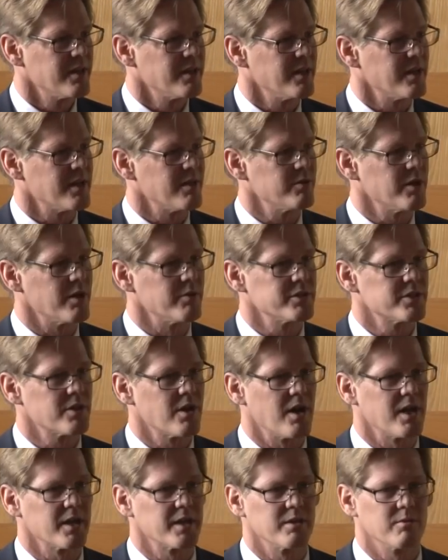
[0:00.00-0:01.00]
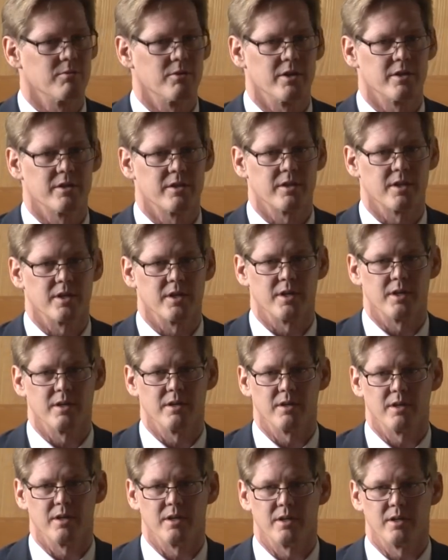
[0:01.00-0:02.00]
that I, I was talking with uh,
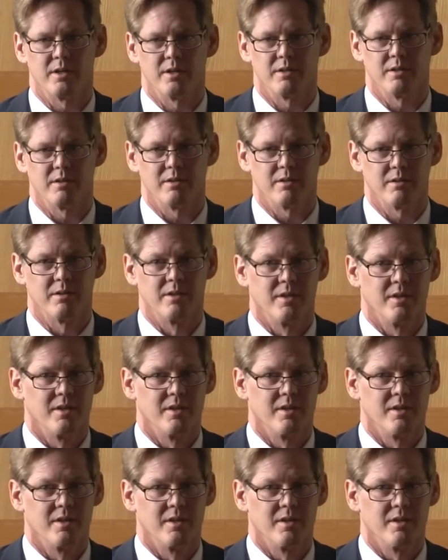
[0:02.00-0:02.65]
uh,